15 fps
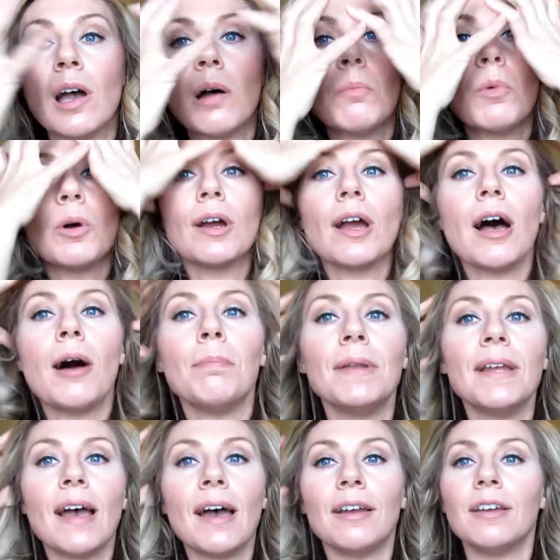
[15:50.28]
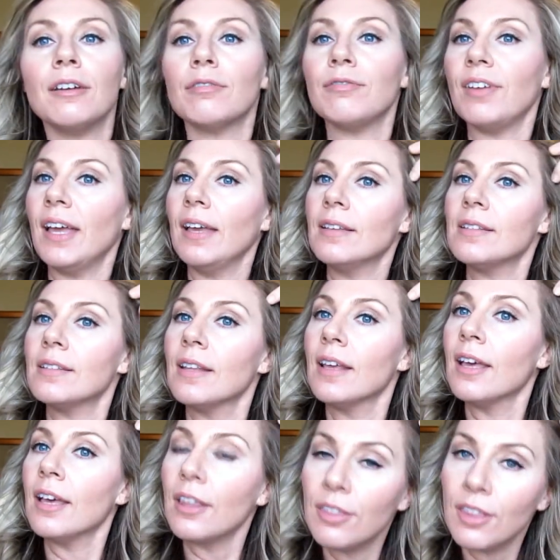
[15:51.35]
more up and out of your face,
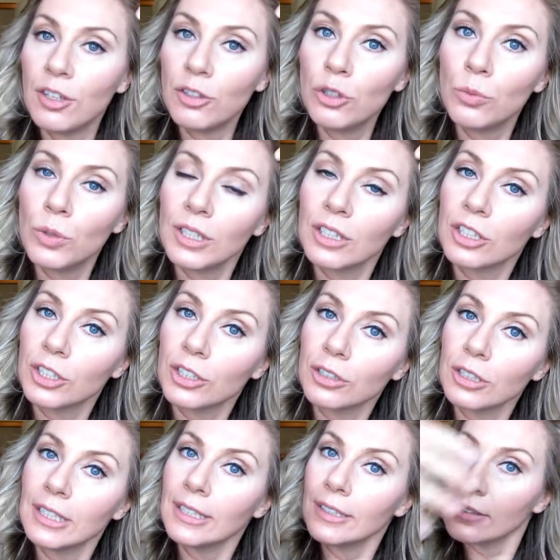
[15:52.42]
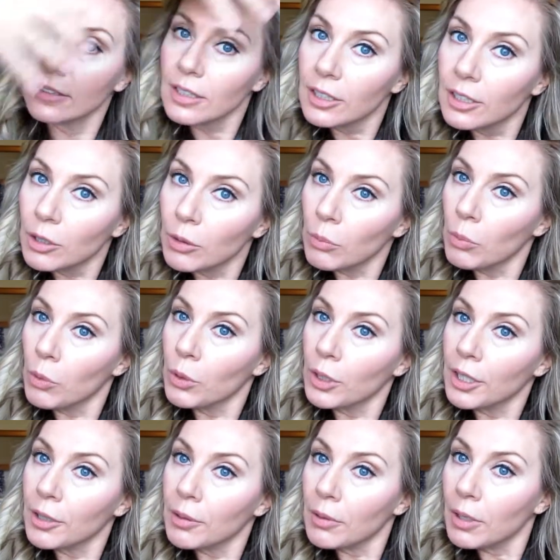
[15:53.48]
then you want to curl it
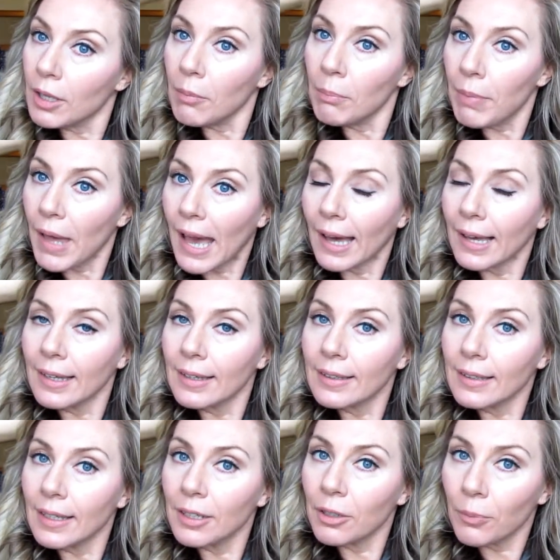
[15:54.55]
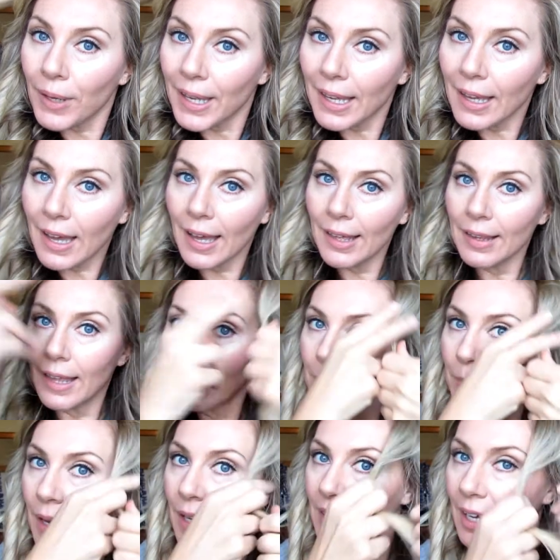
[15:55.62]
more back in a way. I like
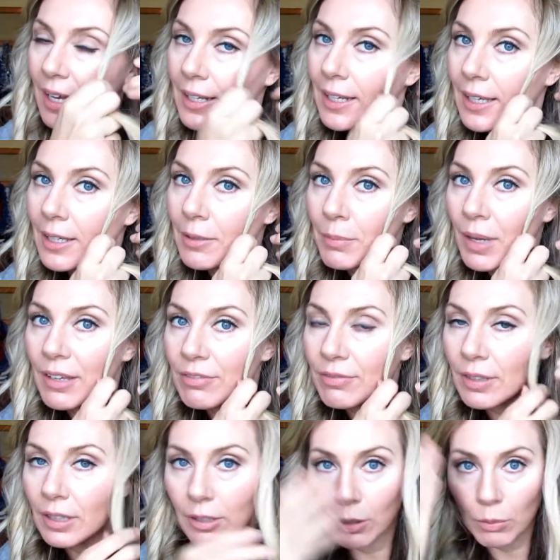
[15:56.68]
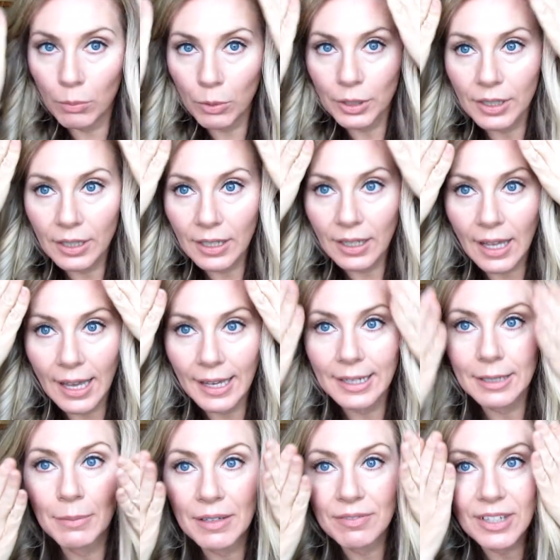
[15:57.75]
mine kind of in my, a little more
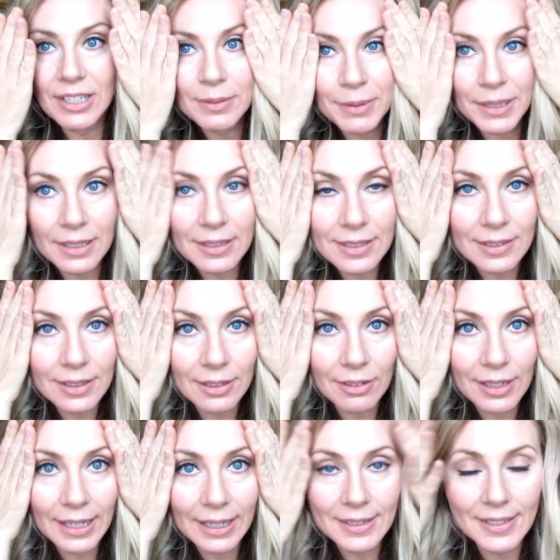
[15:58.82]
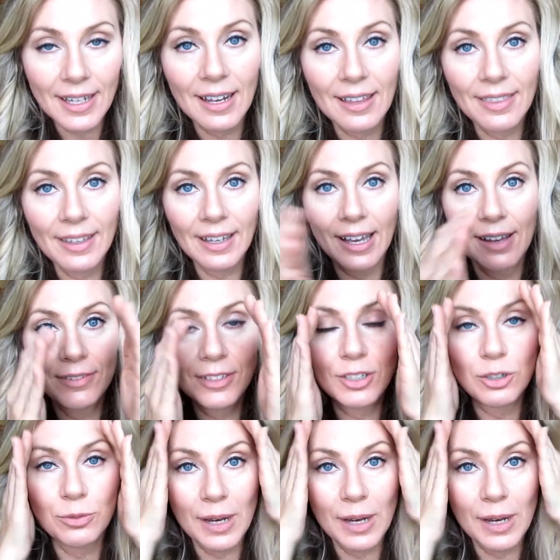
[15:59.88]
hiding my face because, you know, like I said, I think I have such a